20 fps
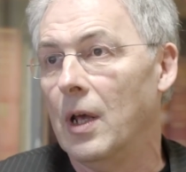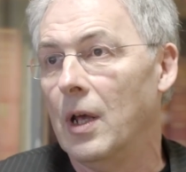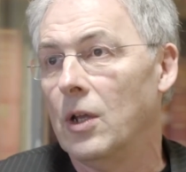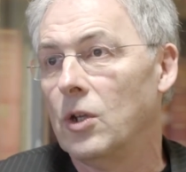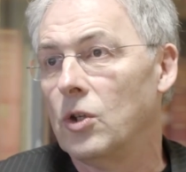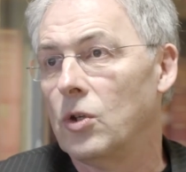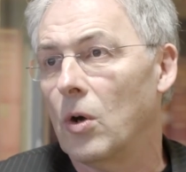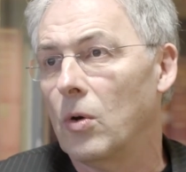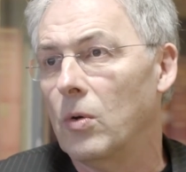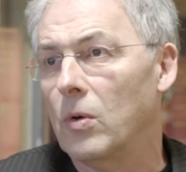
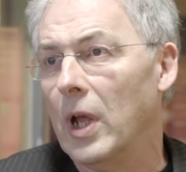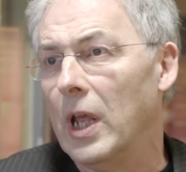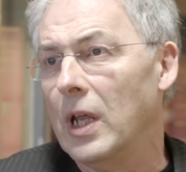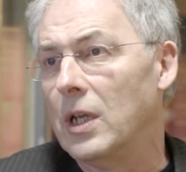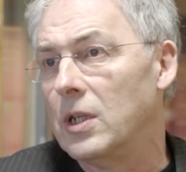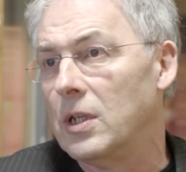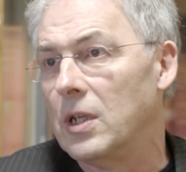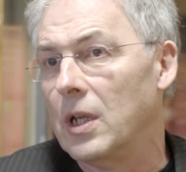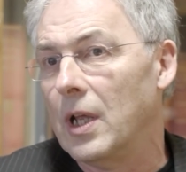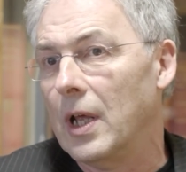So
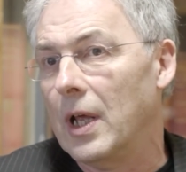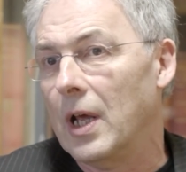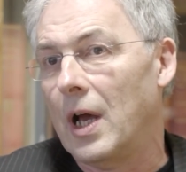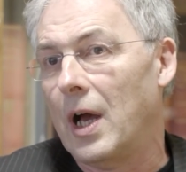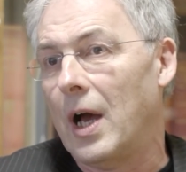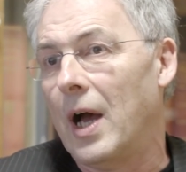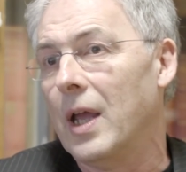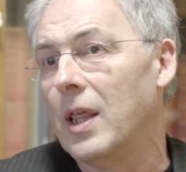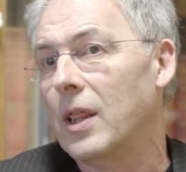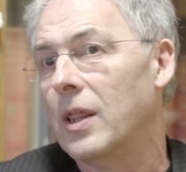
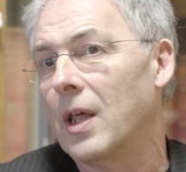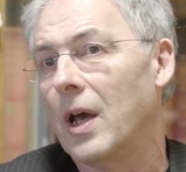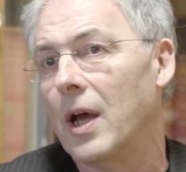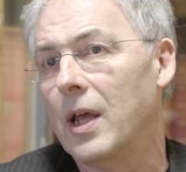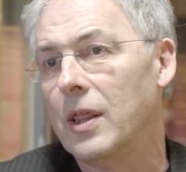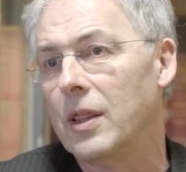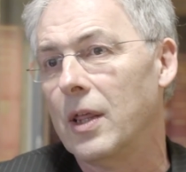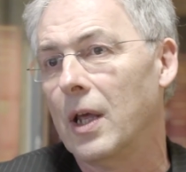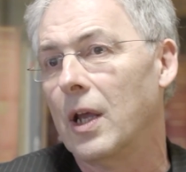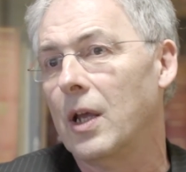I
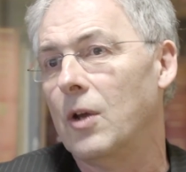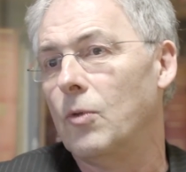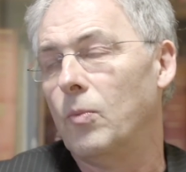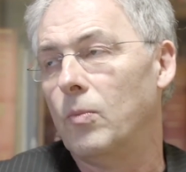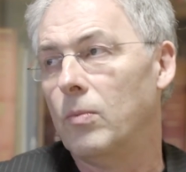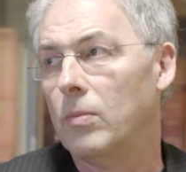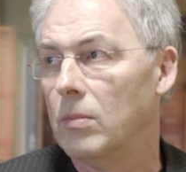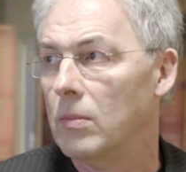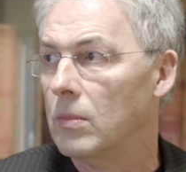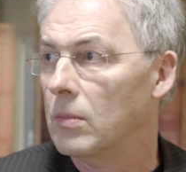think
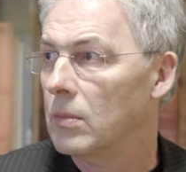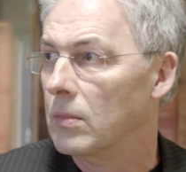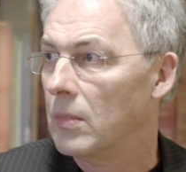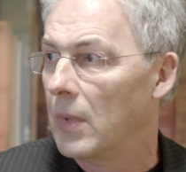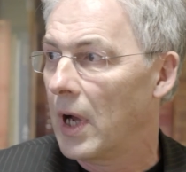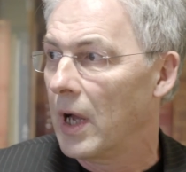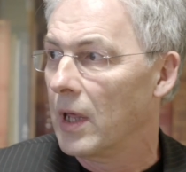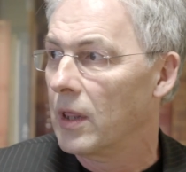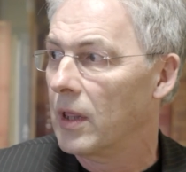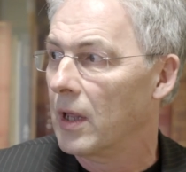
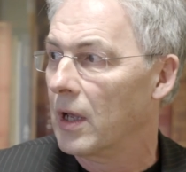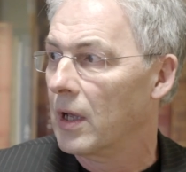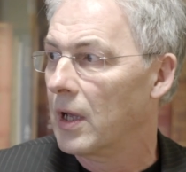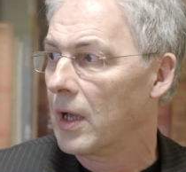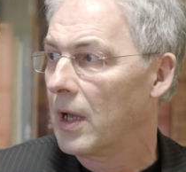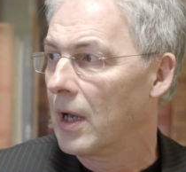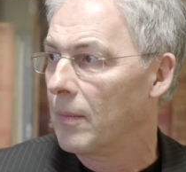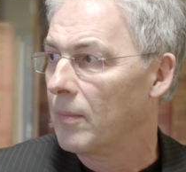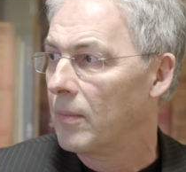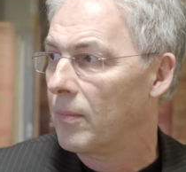
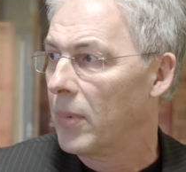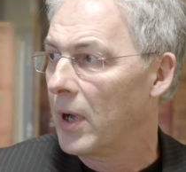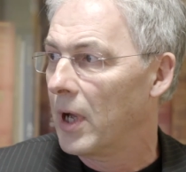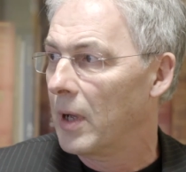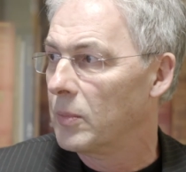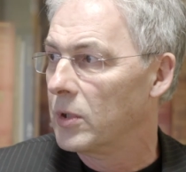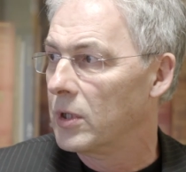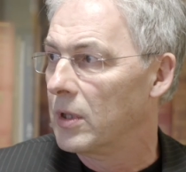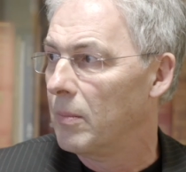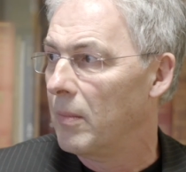
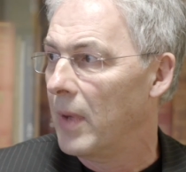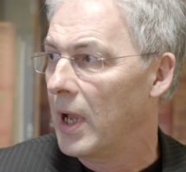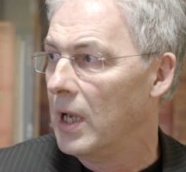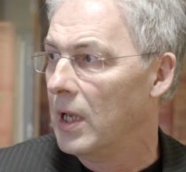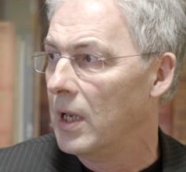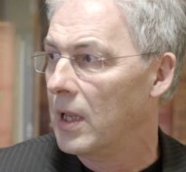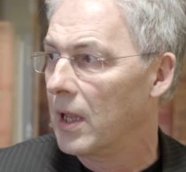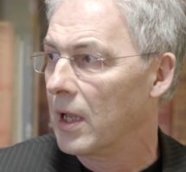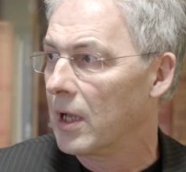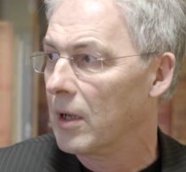perhaps the
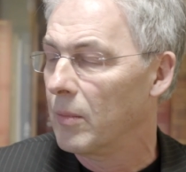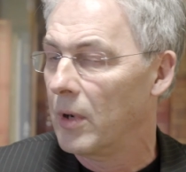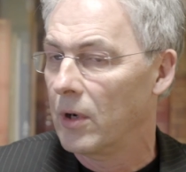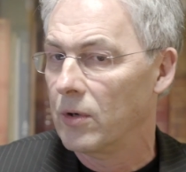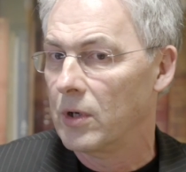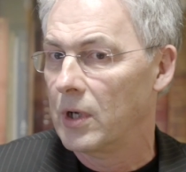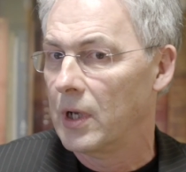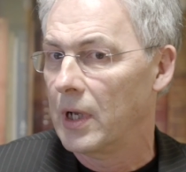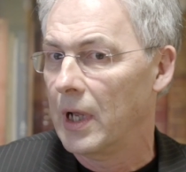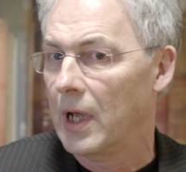main thing
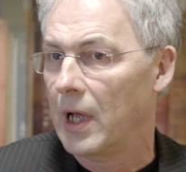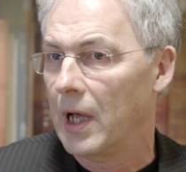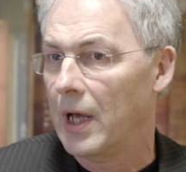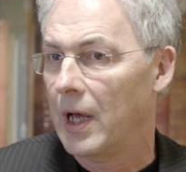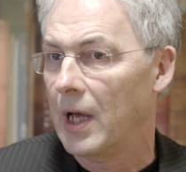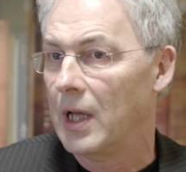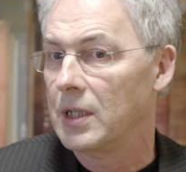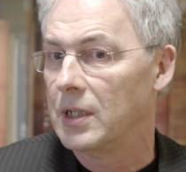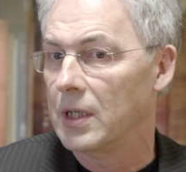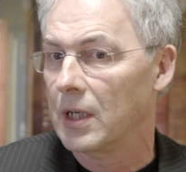about
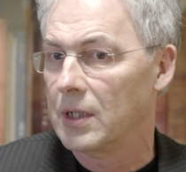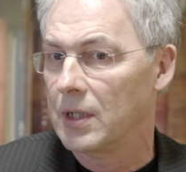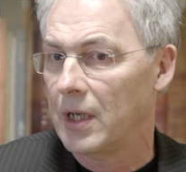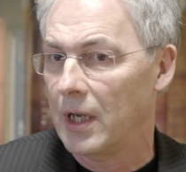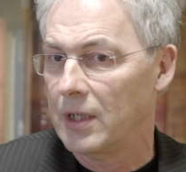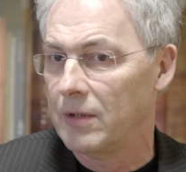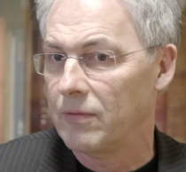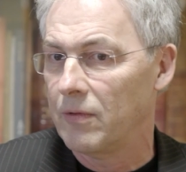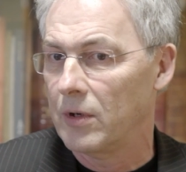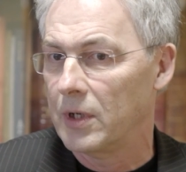a
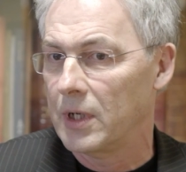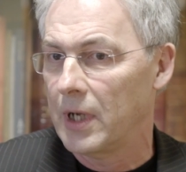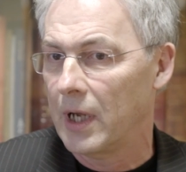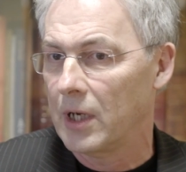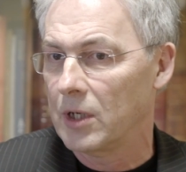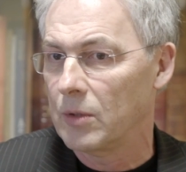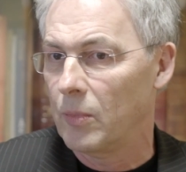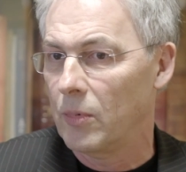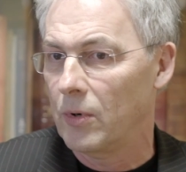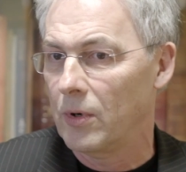successful
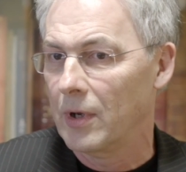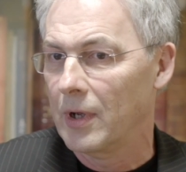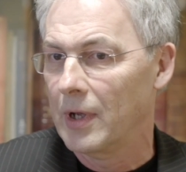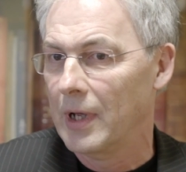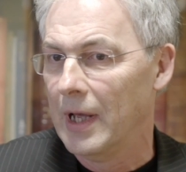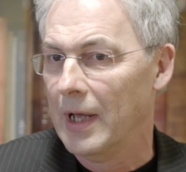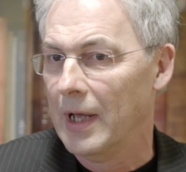textbook